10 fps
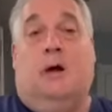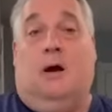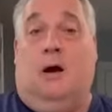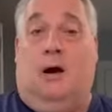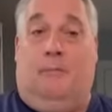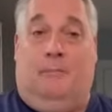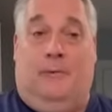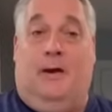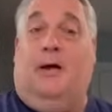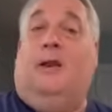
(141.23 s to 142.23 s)
an
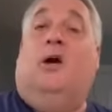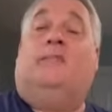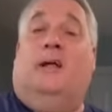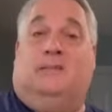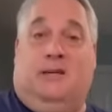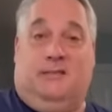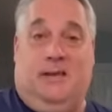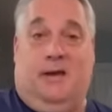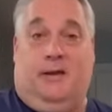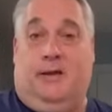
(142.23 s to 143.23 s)
authentic
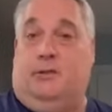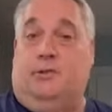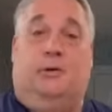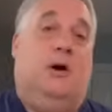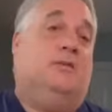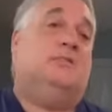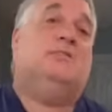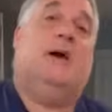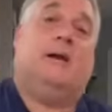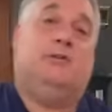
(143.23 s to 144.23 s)
Italian kitchen, not
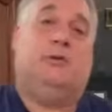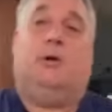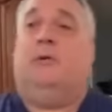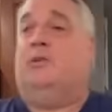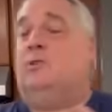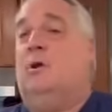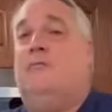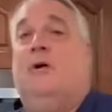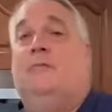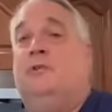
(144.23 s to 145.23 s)
second generation, not
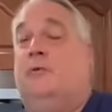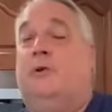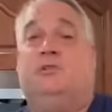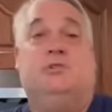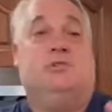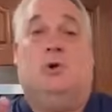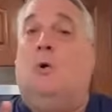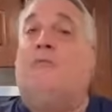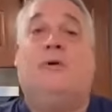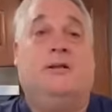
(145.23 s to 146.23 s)
five generations, no
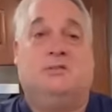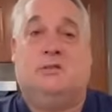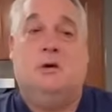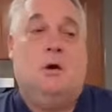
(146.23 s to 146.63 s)
offense,